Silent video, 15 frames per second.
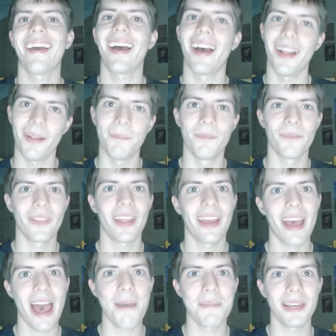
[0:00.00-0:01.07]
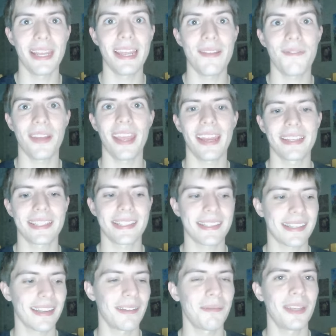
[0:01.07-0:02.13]
I believe it's
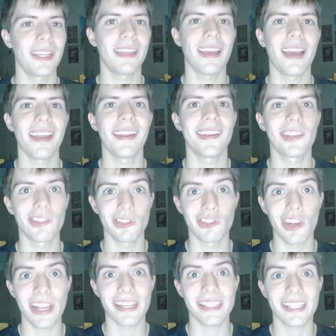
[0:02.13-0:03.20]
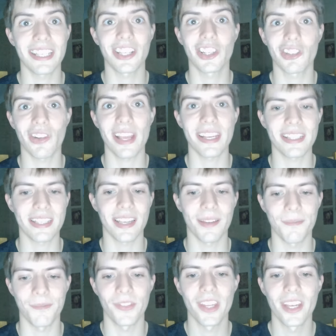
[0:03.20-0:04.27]
going to be a great, great
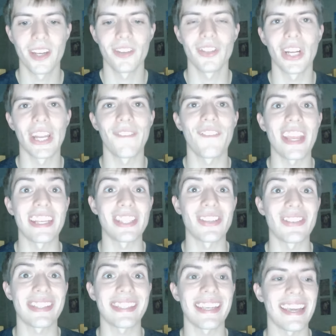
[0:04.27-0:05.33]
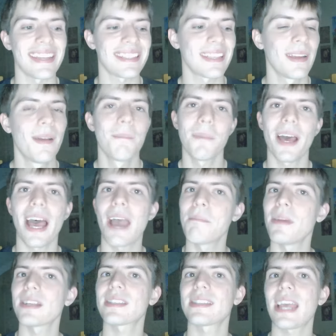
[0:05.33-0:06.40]
run if they do see it. But I
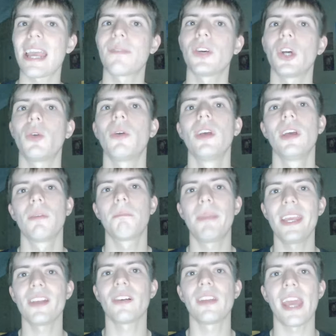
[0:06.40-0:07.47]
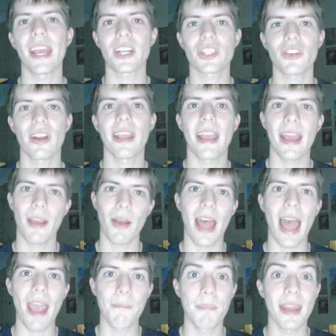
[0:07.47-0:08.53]
must say though, being on X-Ray,
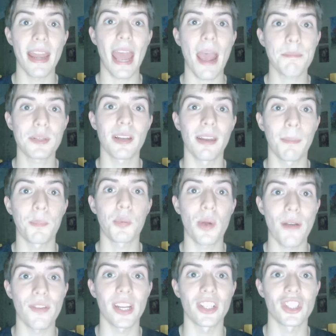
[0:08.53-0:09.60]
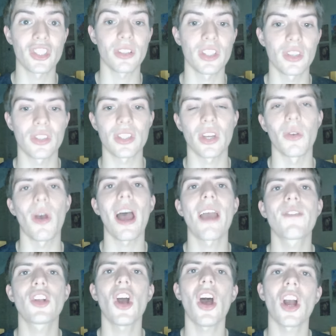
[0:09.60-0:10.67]
I've been absolutely privileged to do so.
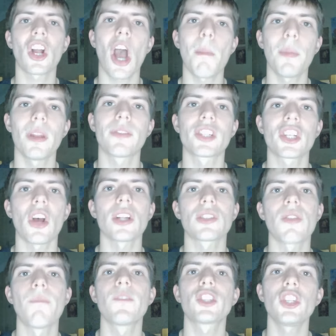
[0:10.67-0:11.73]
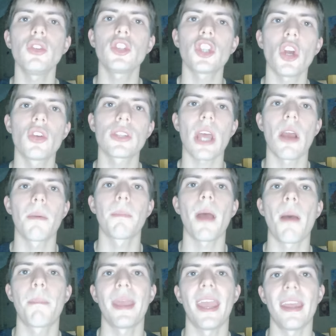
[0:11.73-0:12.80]
I've got a couple of shots from the two shows I
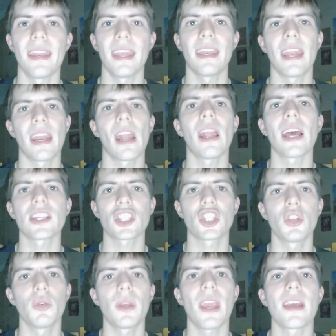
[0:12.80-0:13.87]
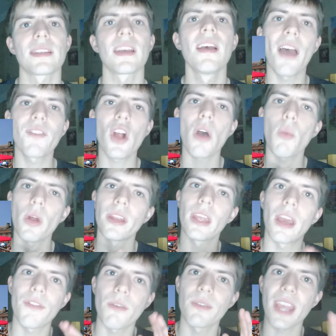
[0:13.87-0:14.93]
appeared in the last 2 years. I've got one
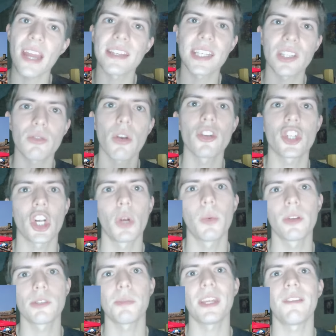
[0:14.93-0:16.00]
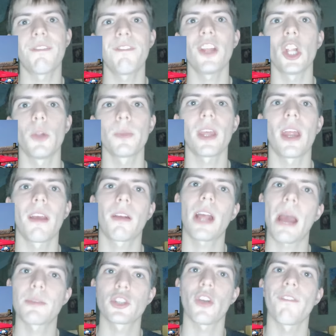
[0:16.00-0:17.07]
here from the Antiques Roadshow when it was being filmed, I
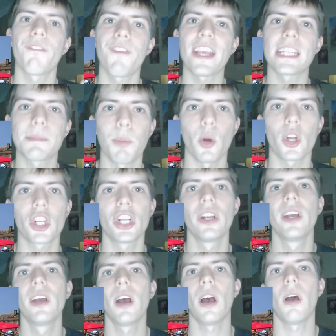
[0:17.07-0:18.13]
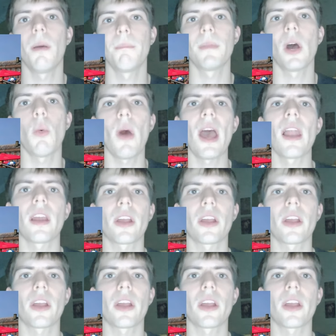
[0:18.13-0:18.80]
captured on Facebook a while